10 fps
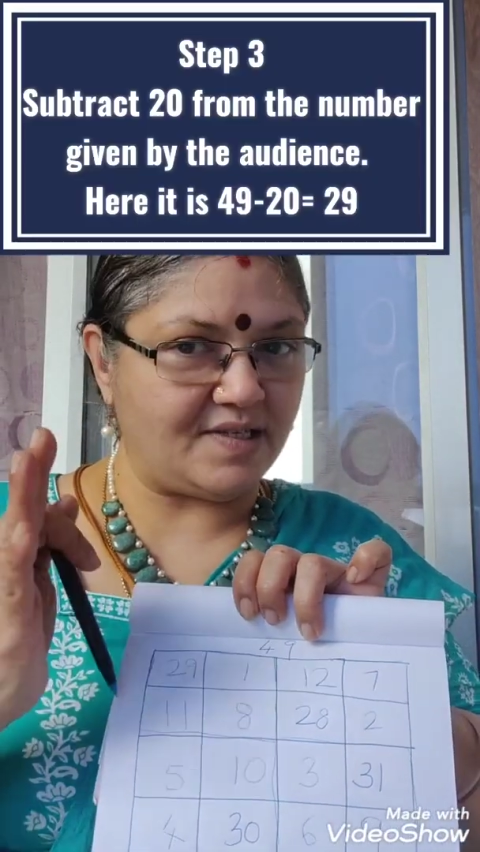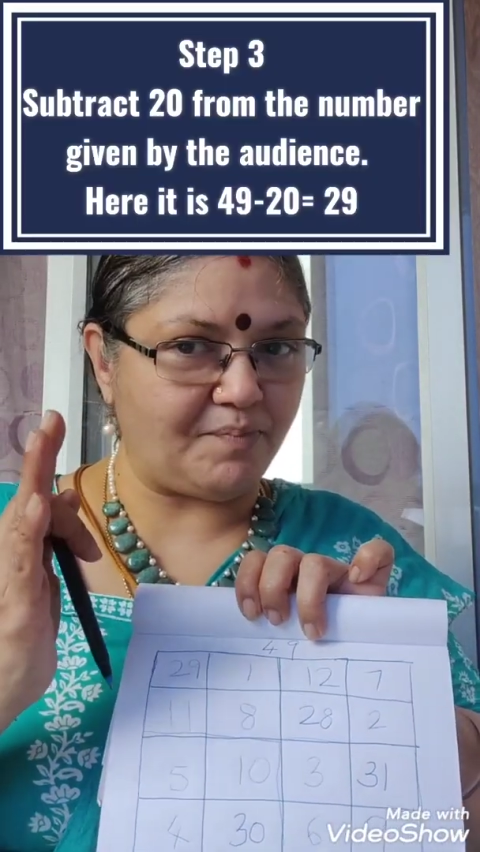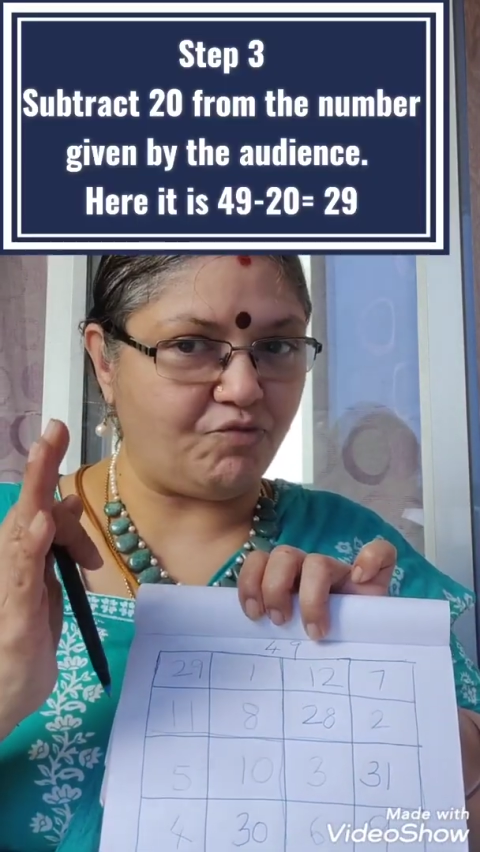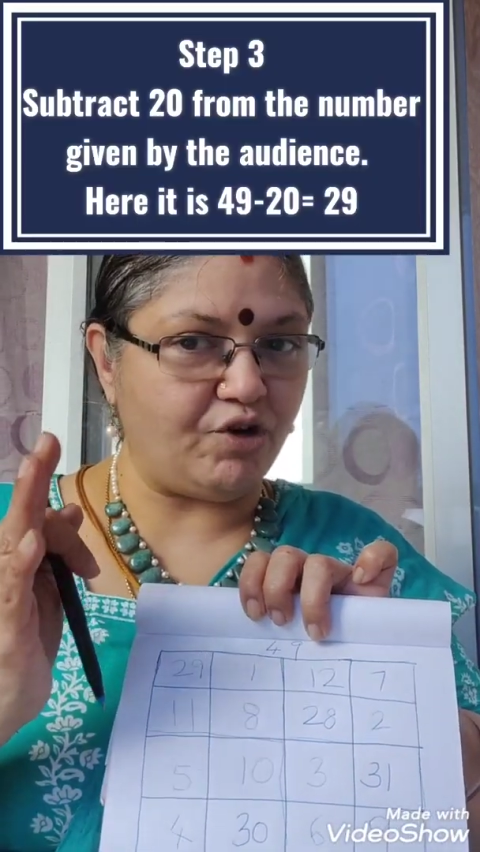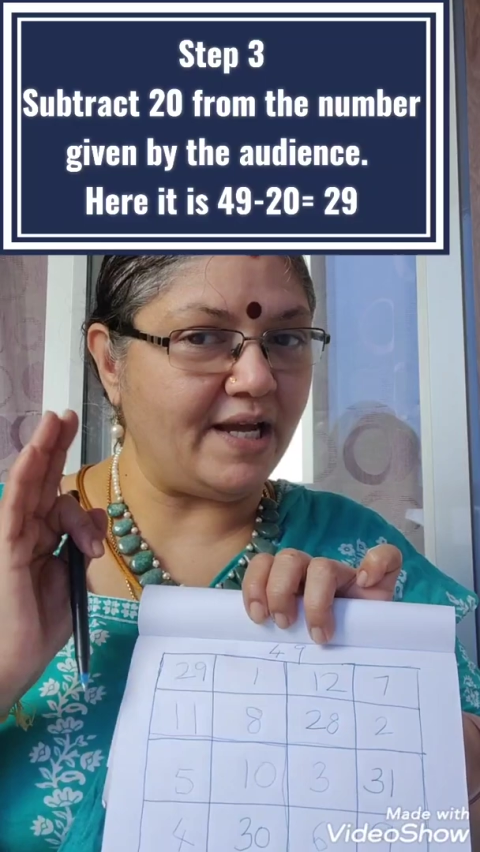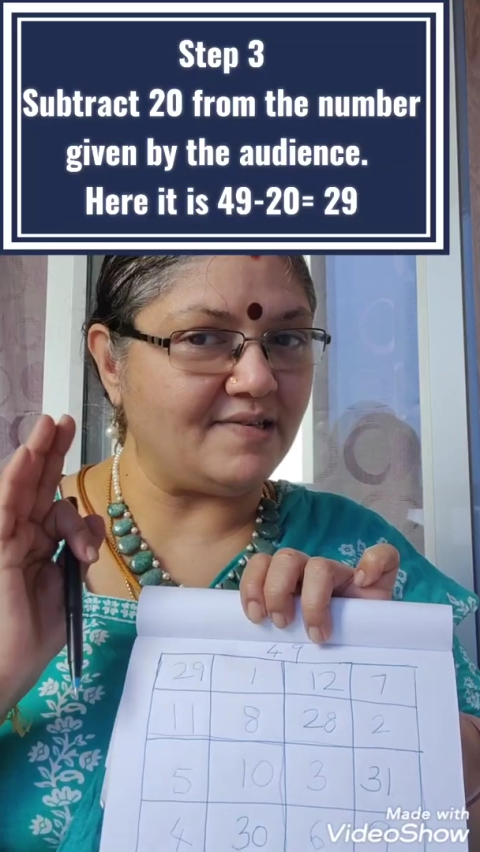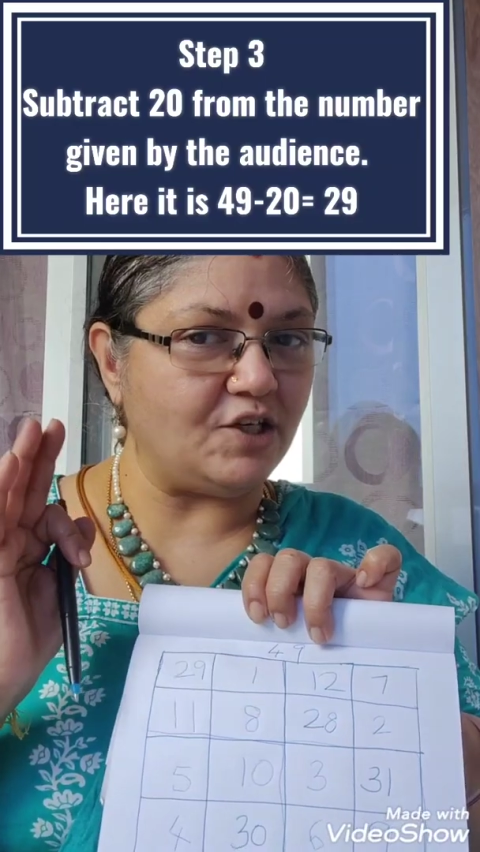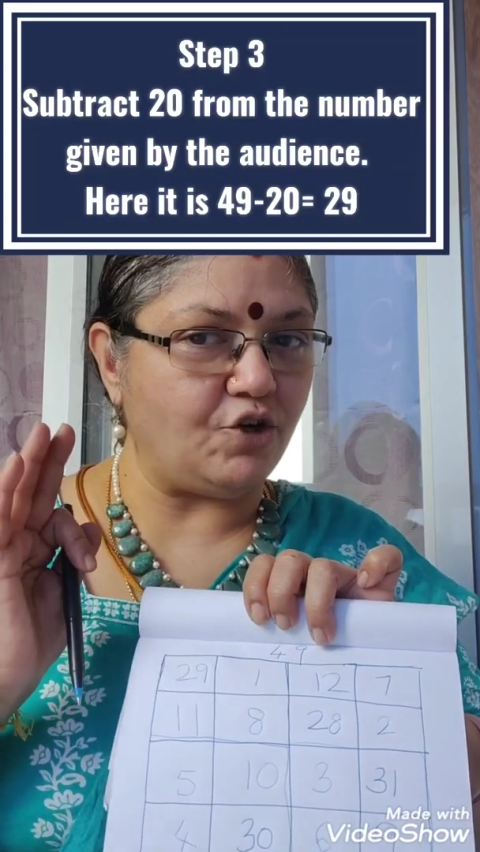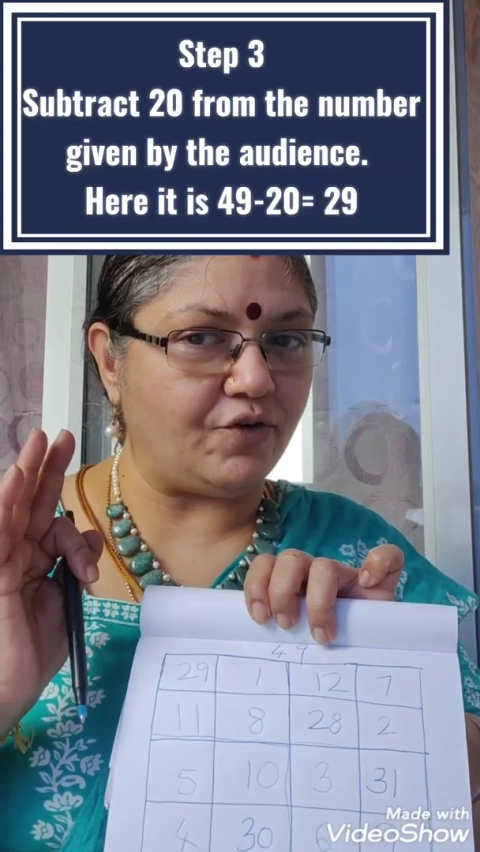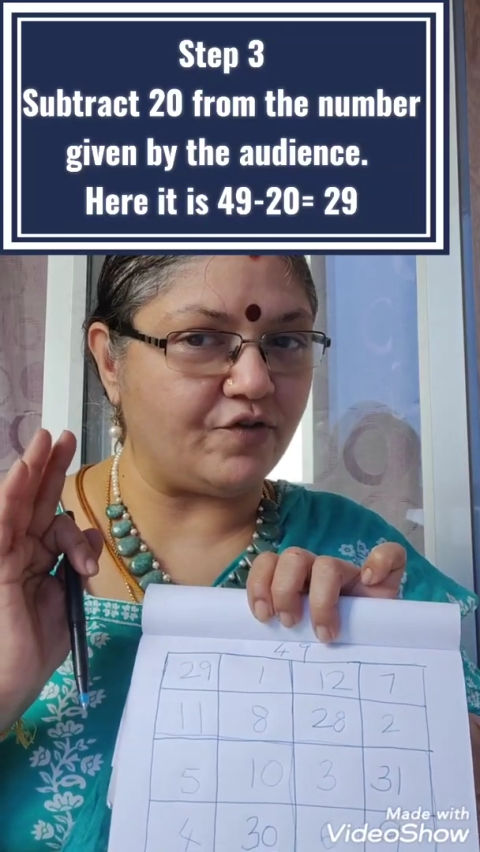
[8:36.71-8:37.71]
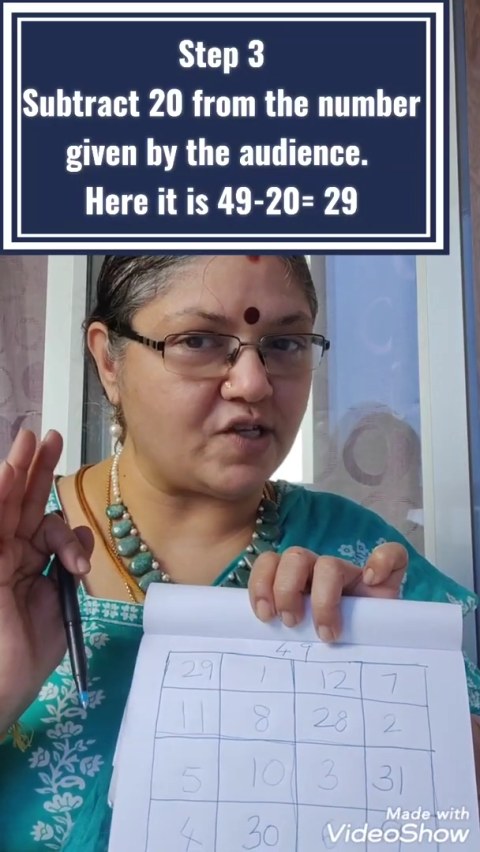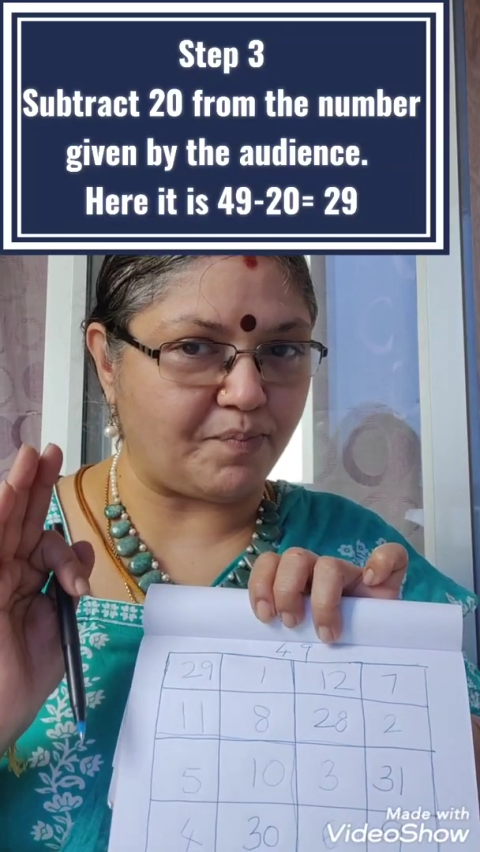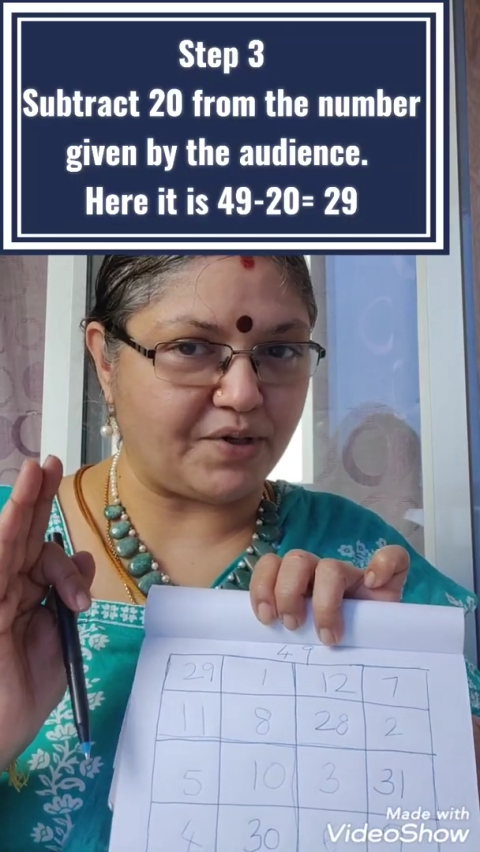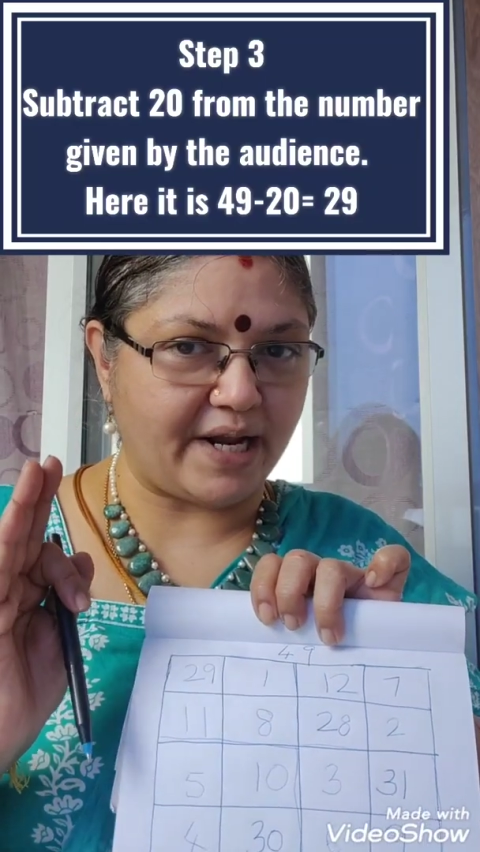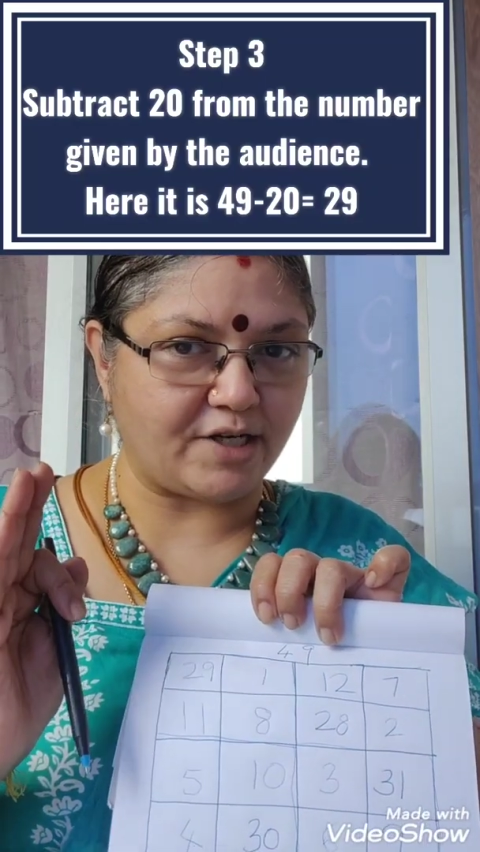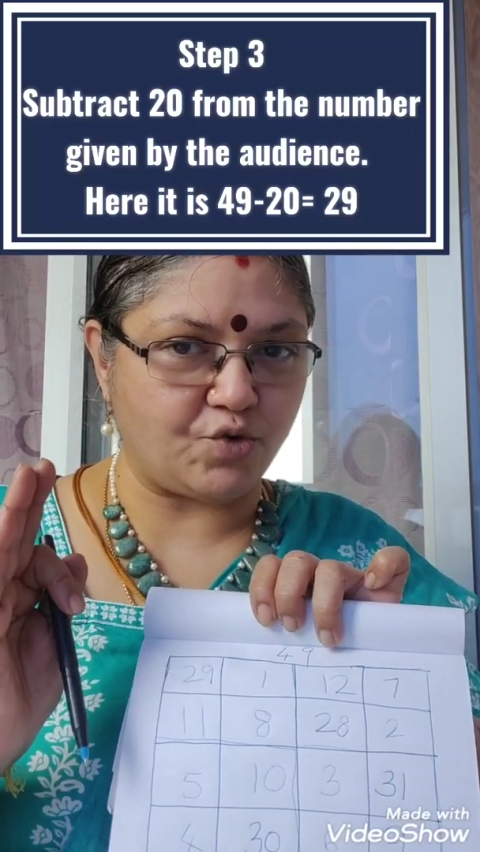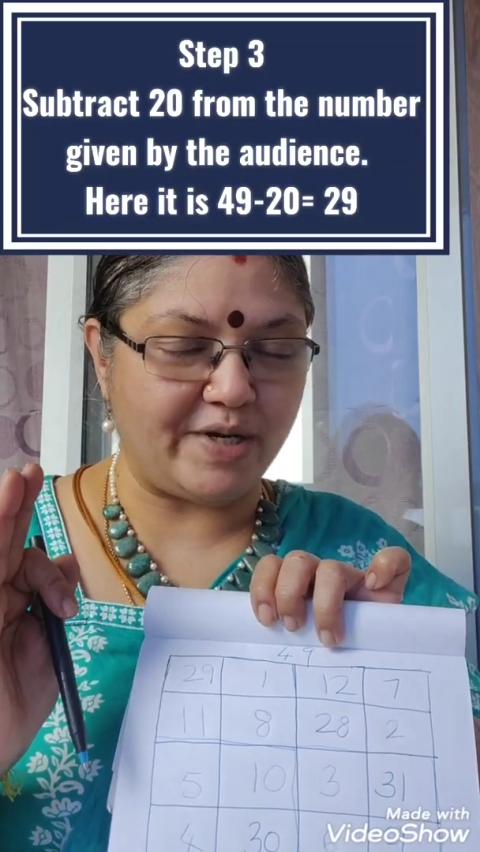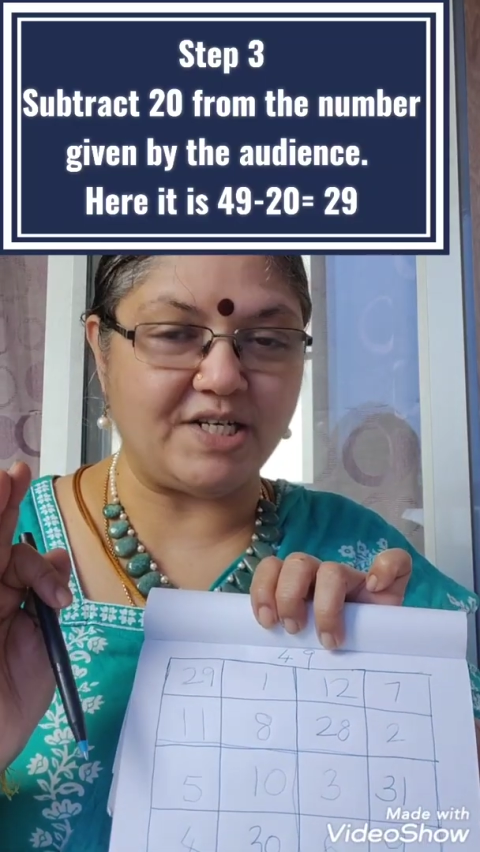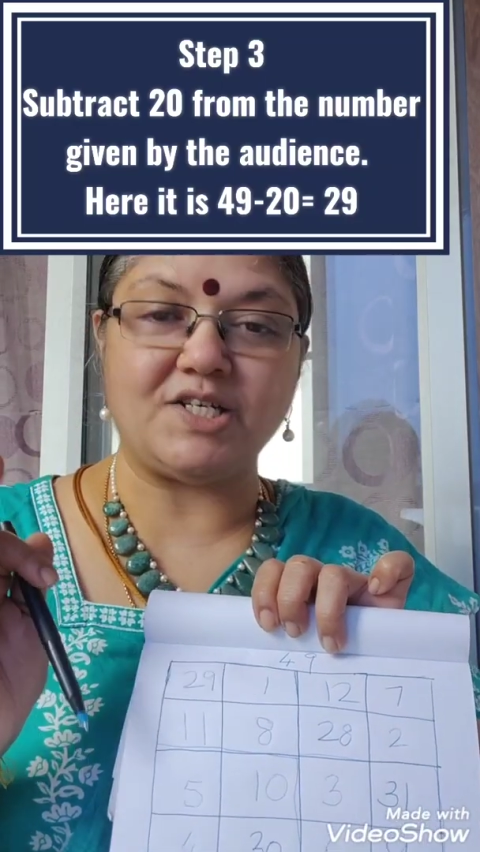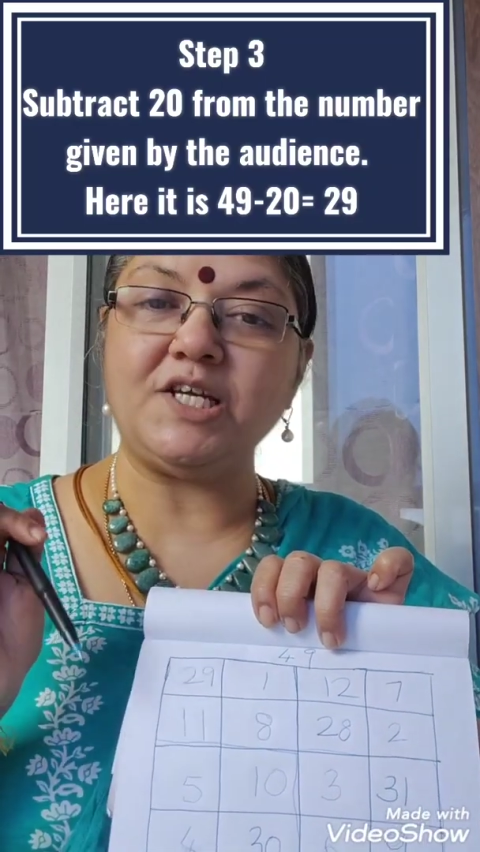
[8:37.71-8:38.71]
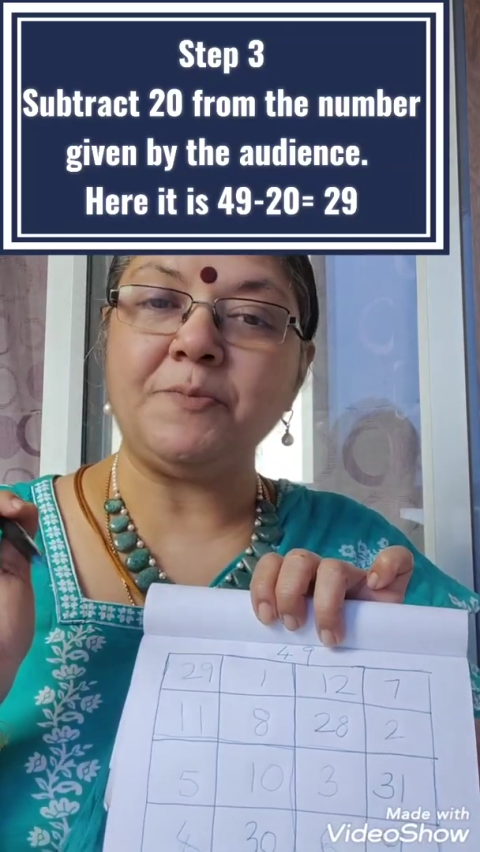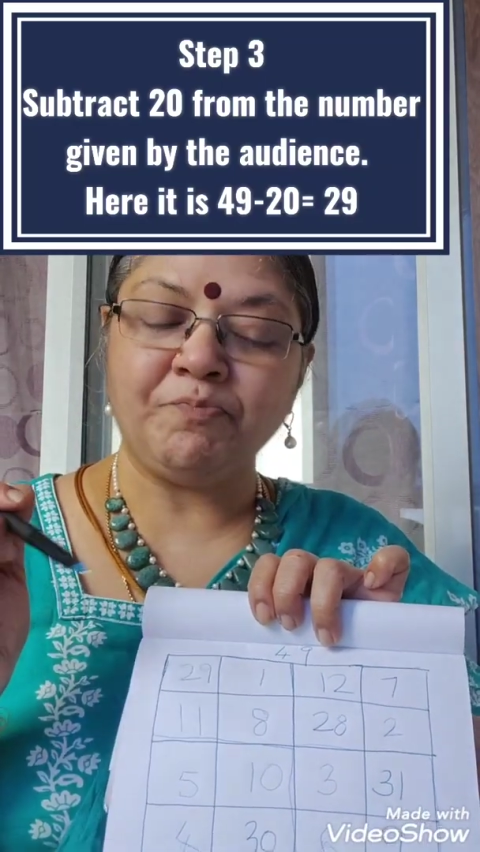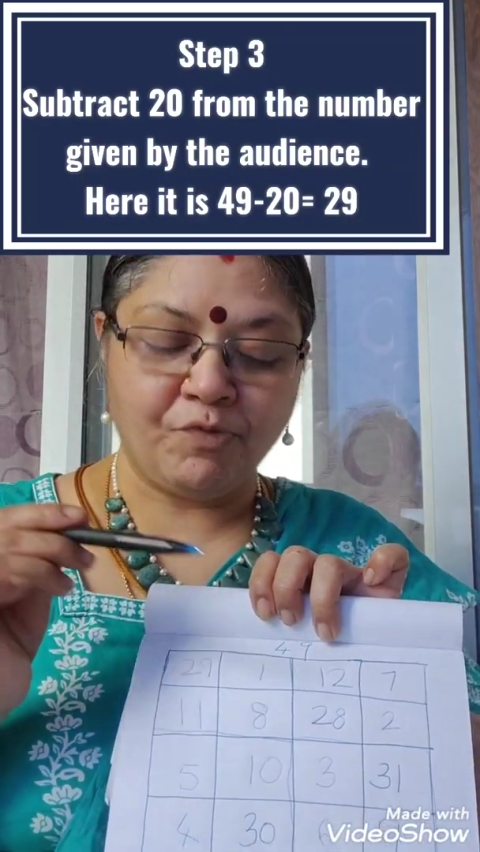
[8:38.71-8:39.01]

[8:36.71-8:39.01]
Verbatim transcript: step 3 I said you have to subtract 20